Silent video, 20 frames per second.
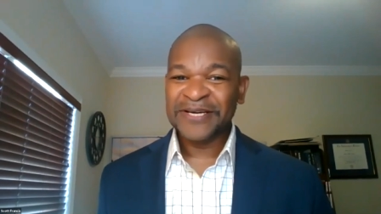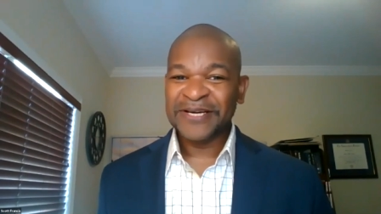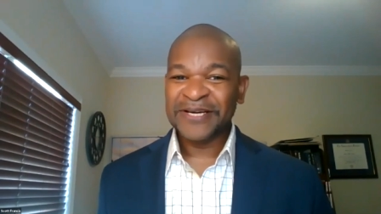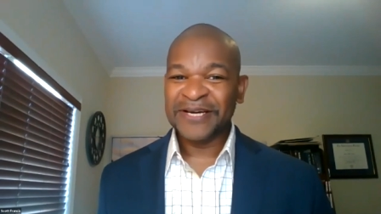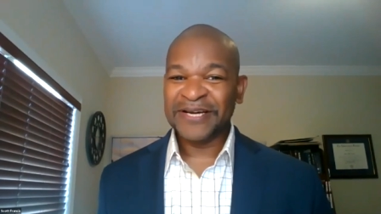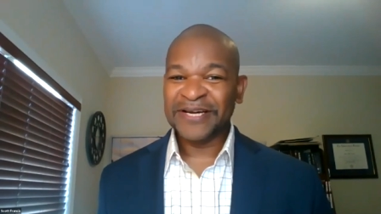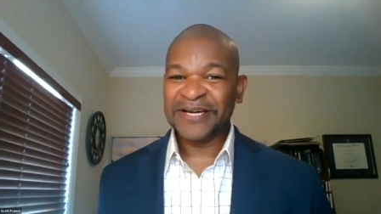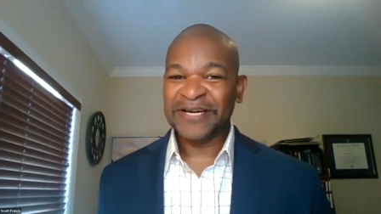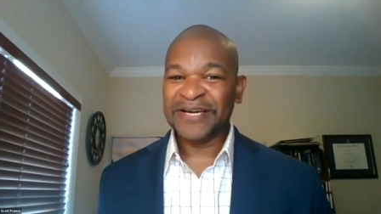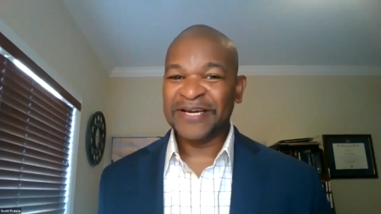
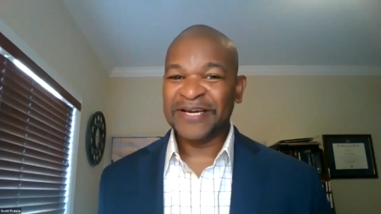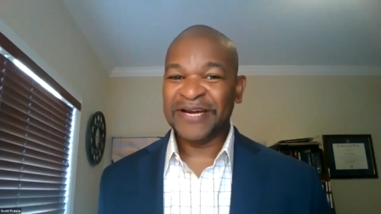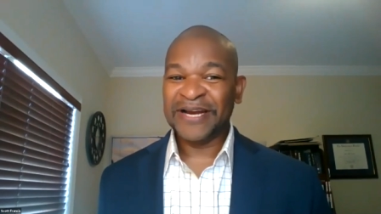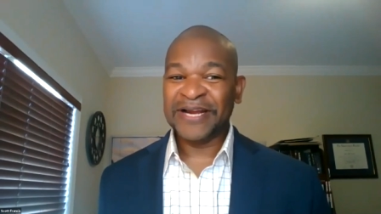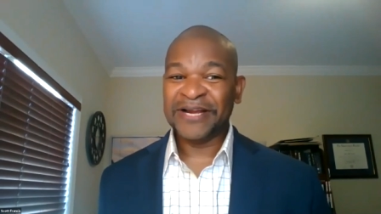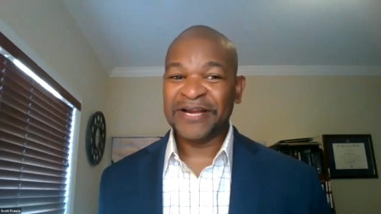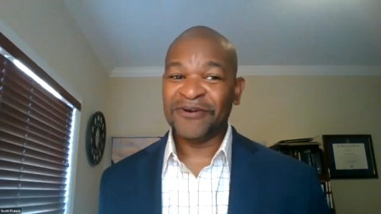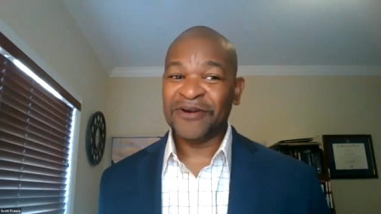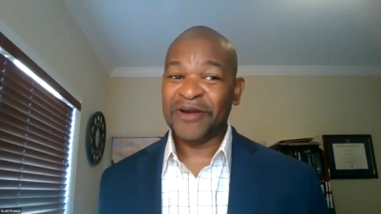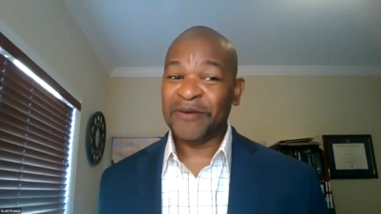Uh, and
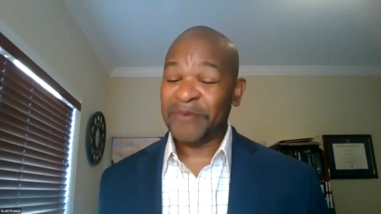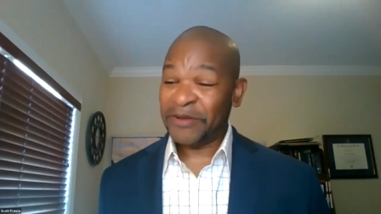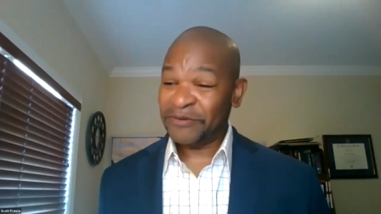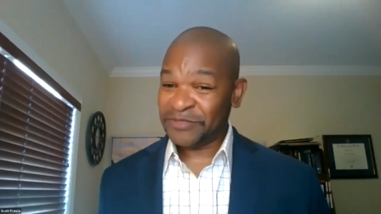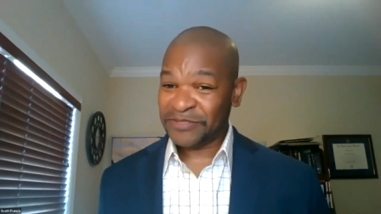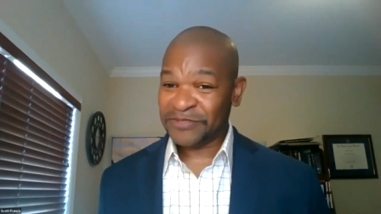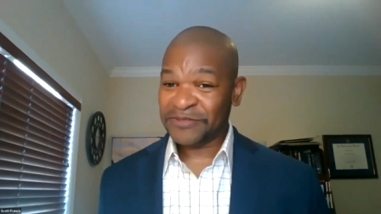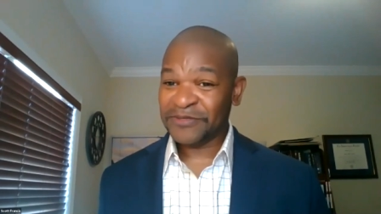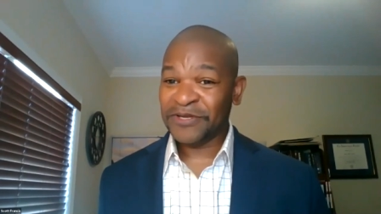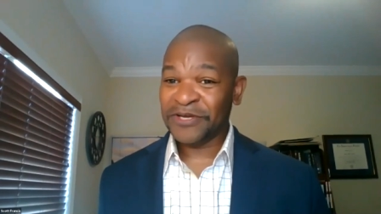I grew up, I
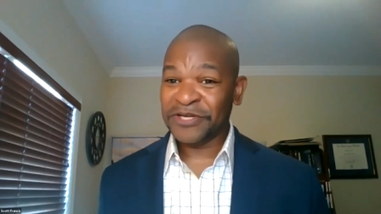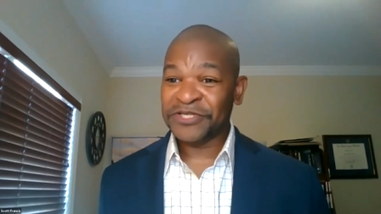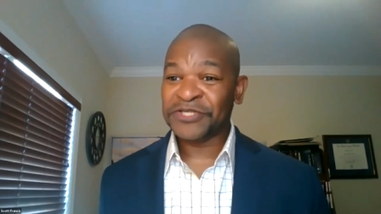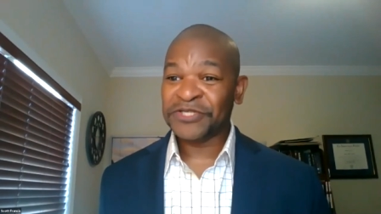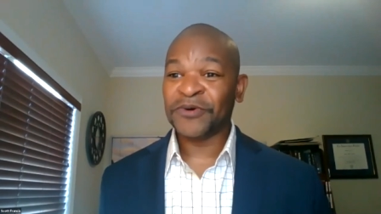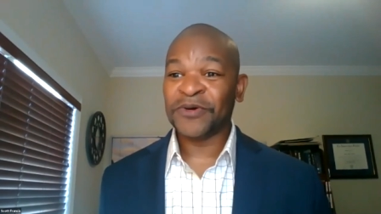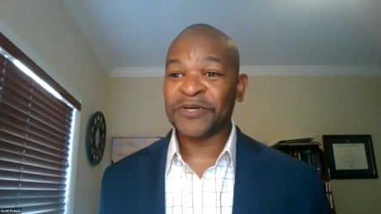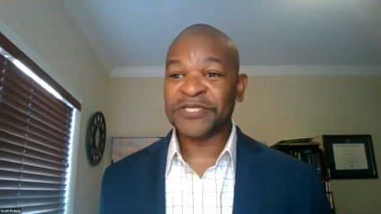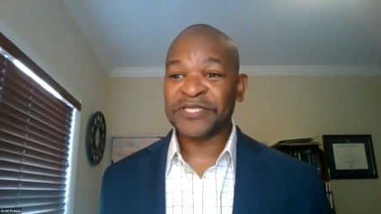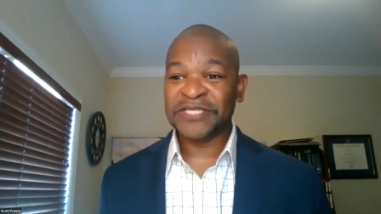was
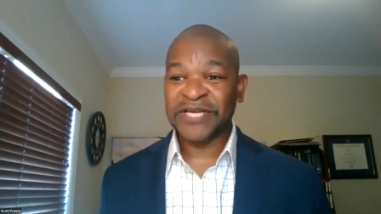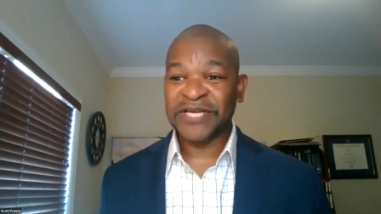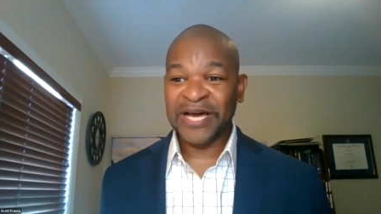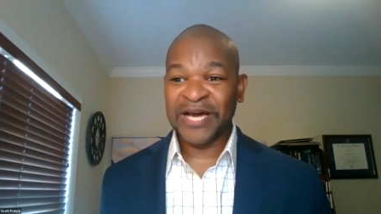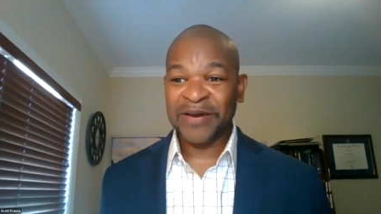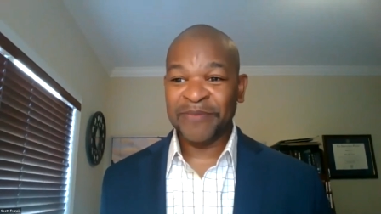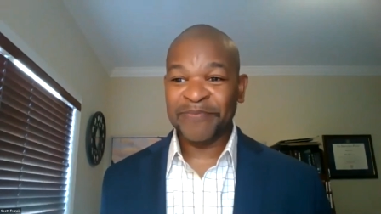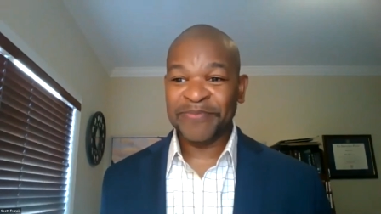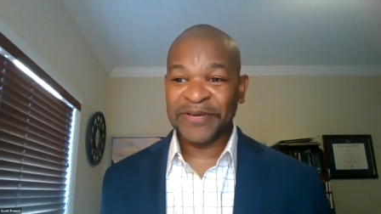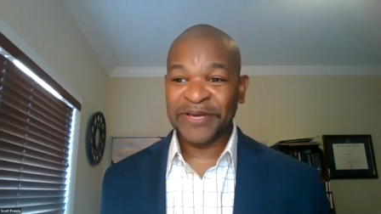
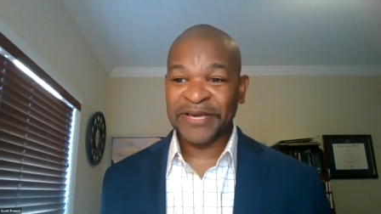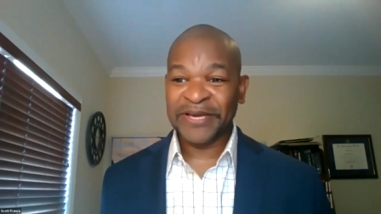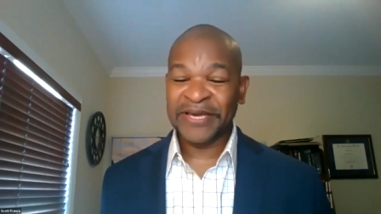shortstop,